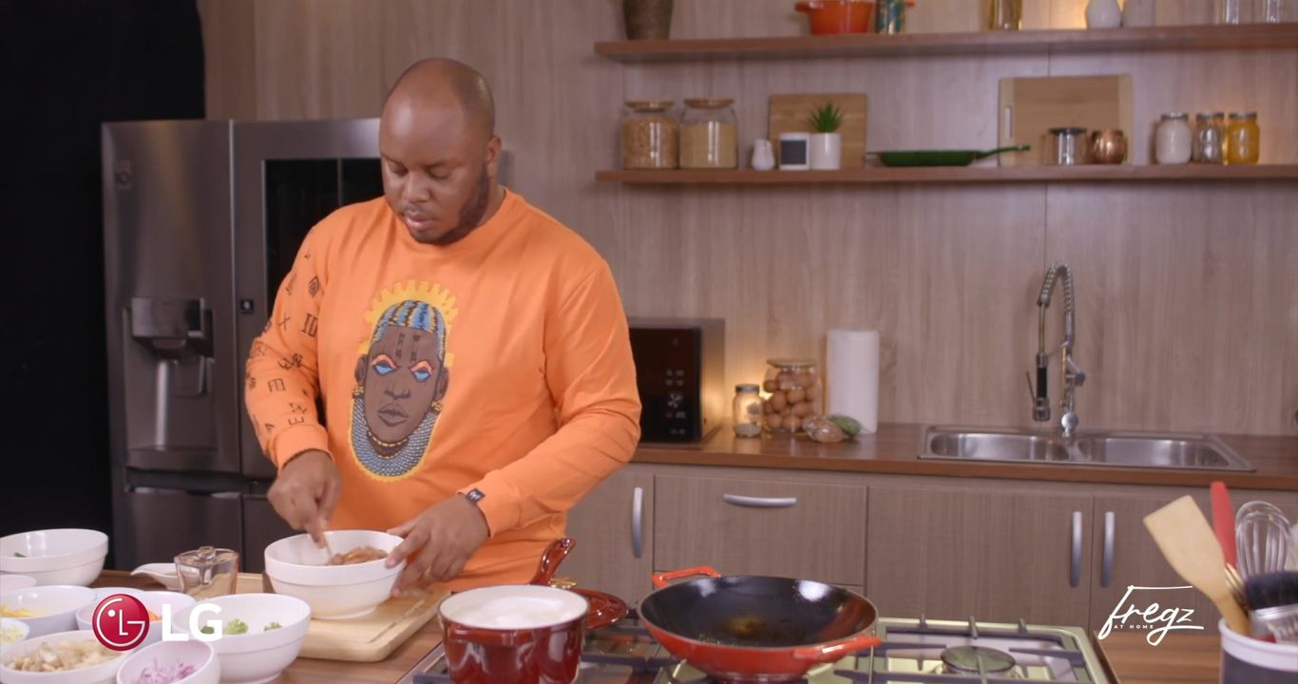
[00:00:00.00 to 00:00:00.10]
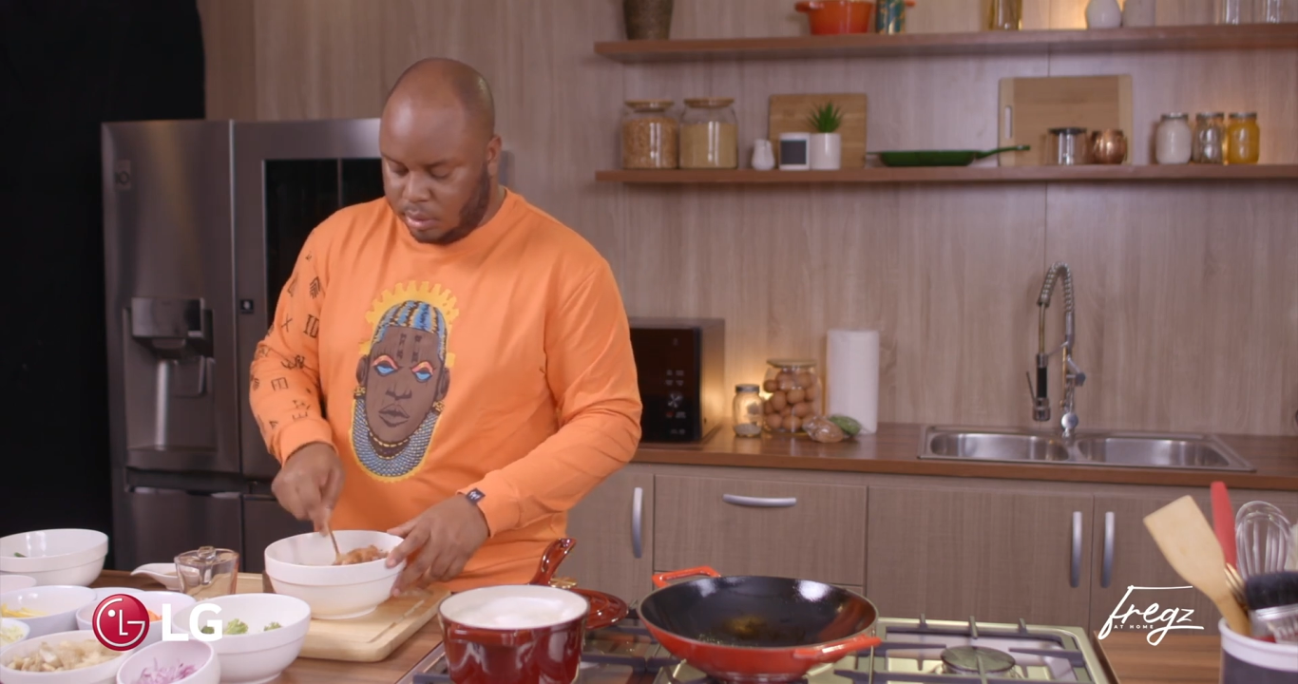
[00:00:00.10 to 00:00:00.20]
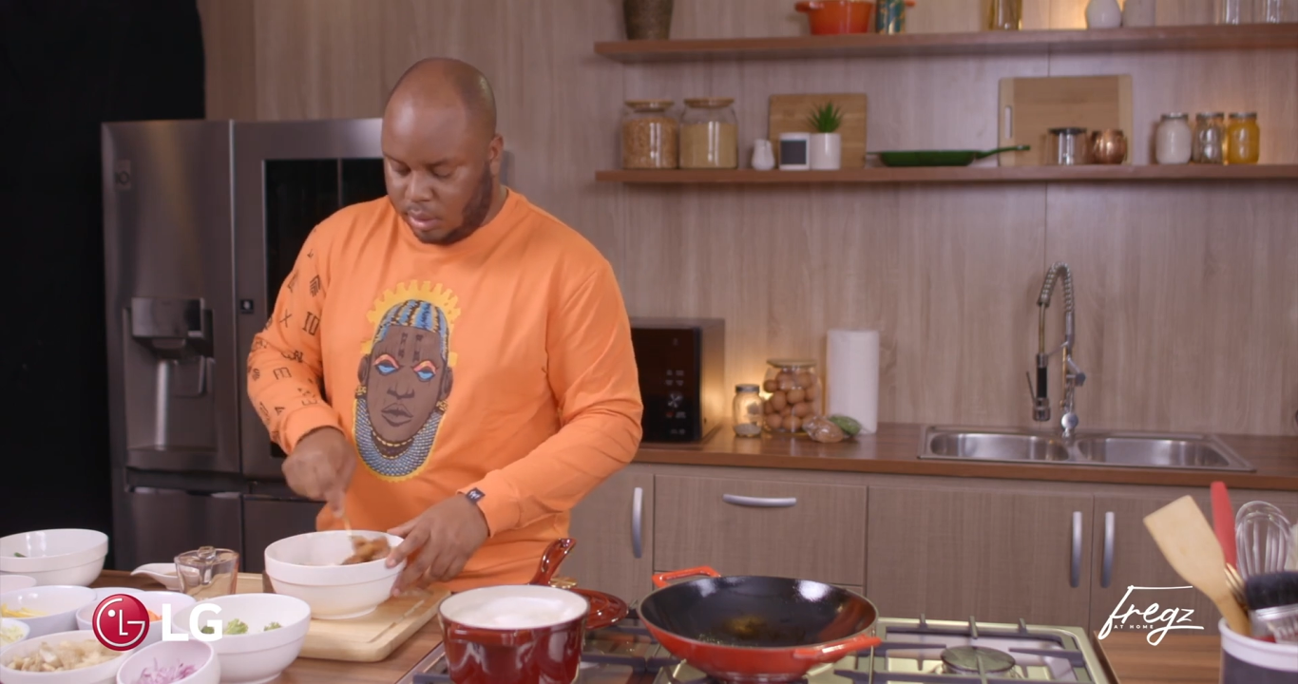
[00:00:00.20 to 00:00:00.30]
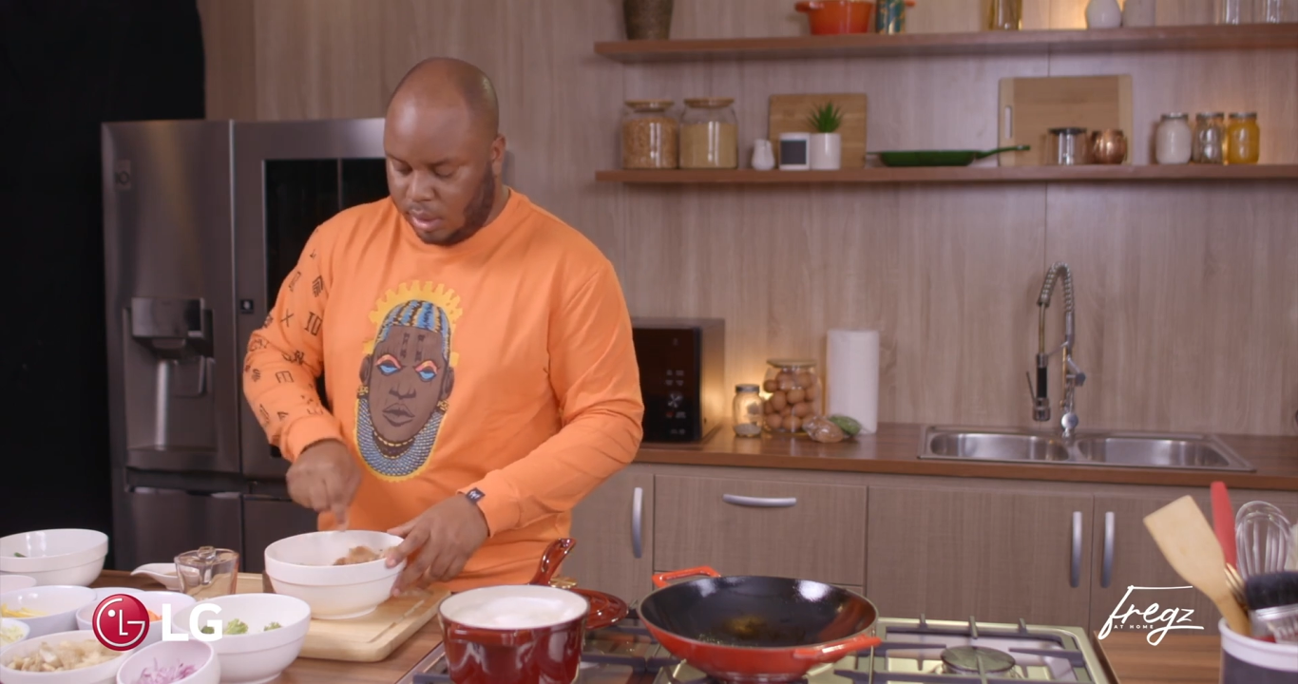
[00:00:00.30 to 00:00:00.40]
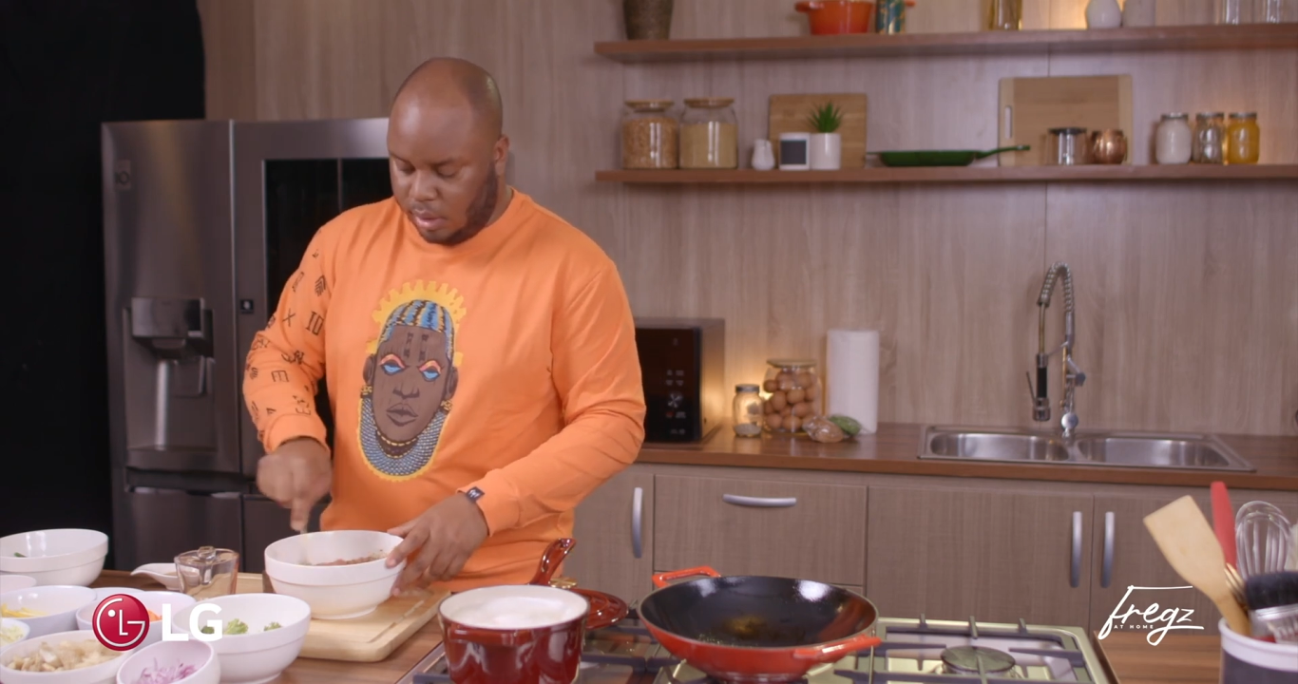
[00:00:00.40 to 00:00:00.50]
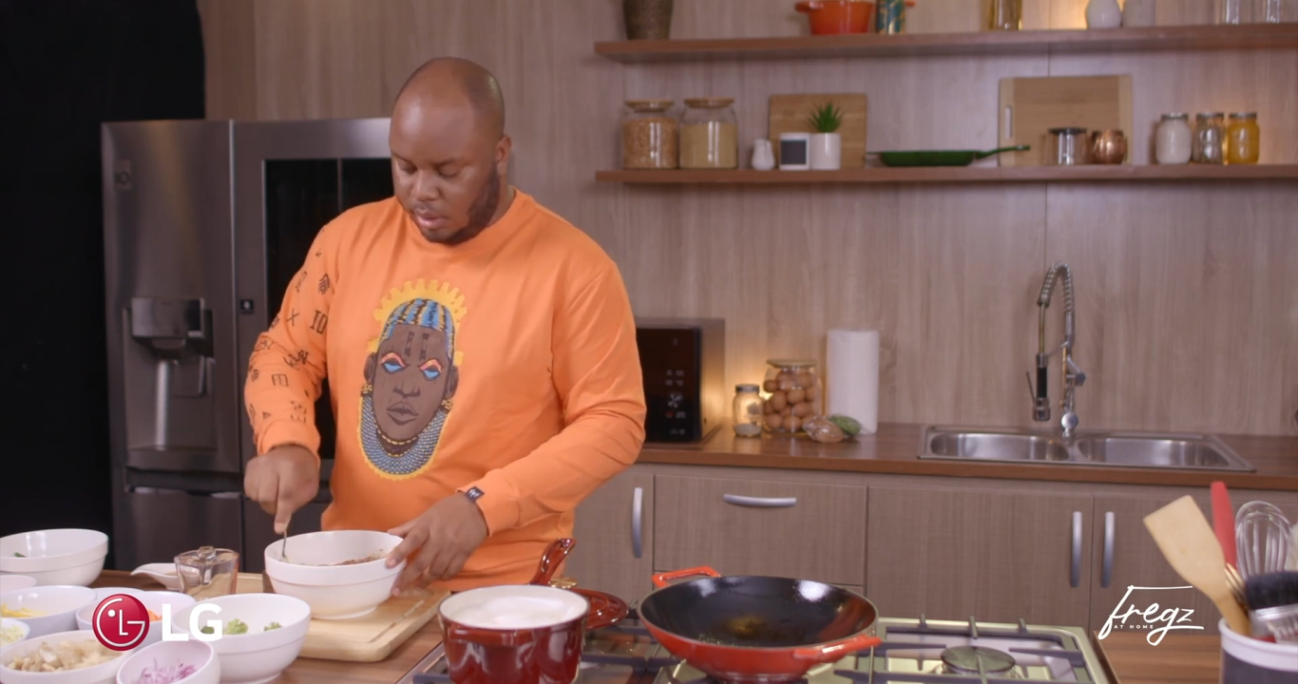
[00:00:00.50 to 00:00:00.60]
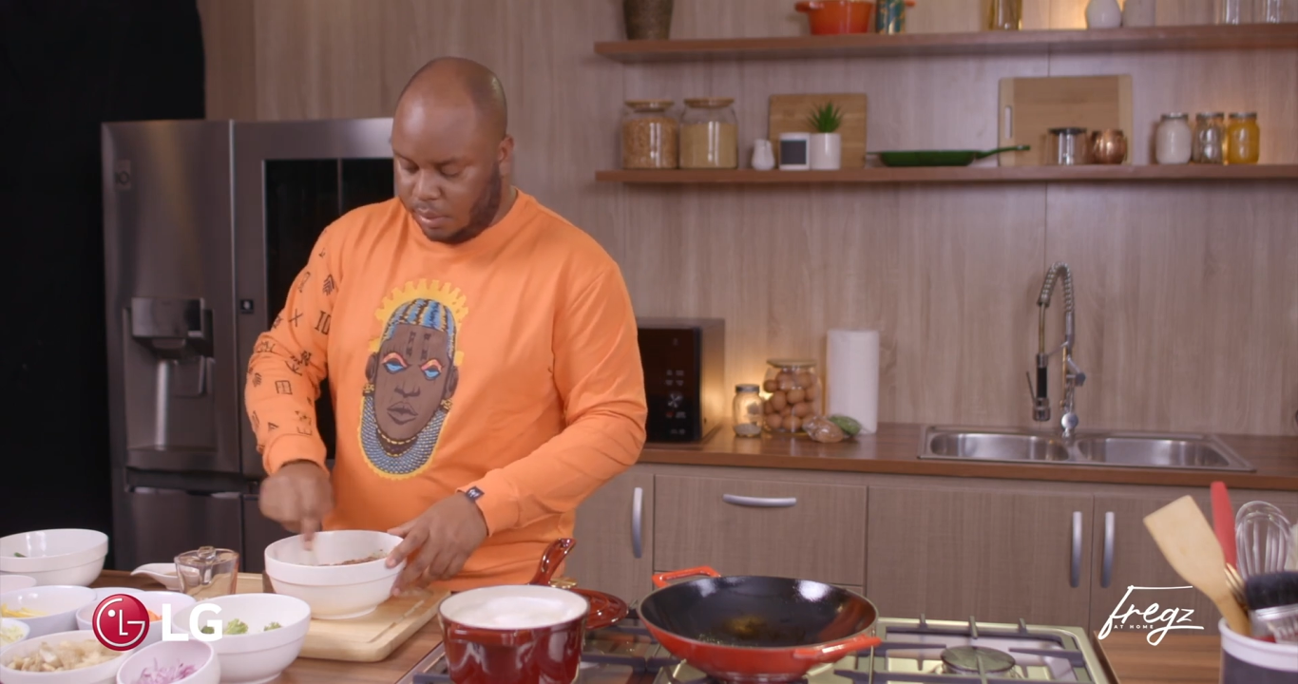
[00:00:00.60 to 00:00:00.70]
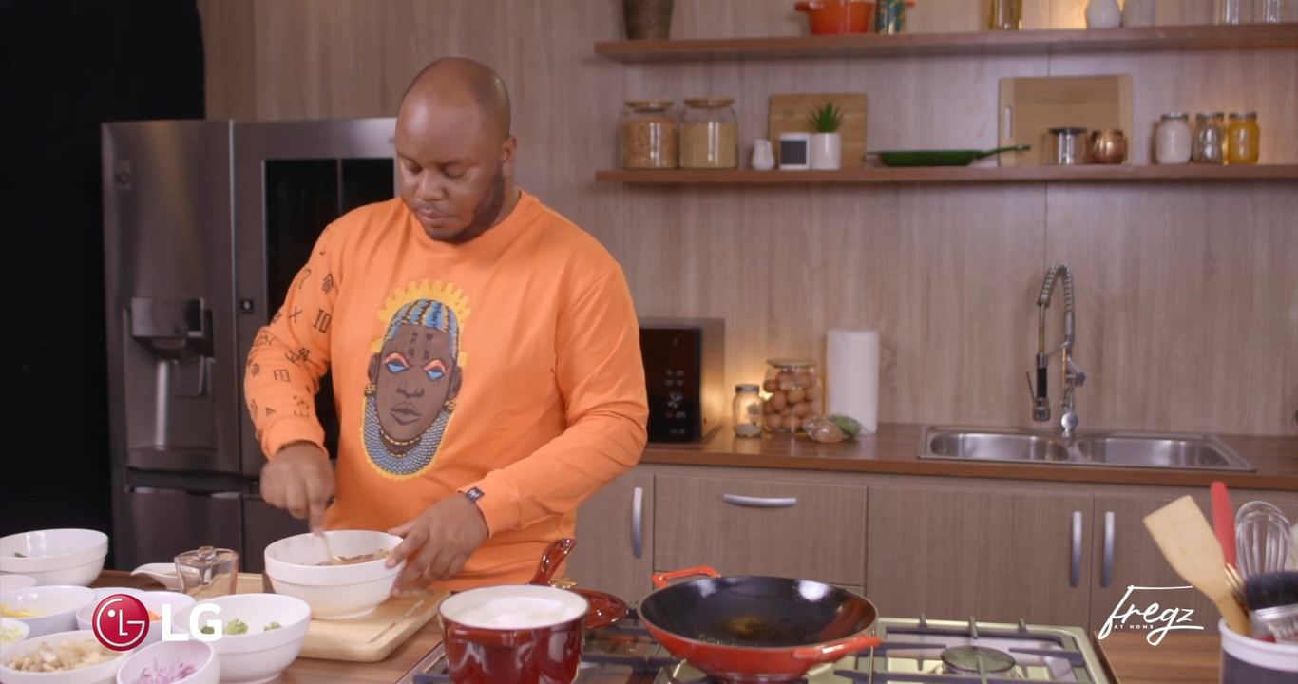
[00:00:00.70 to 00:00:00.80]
together.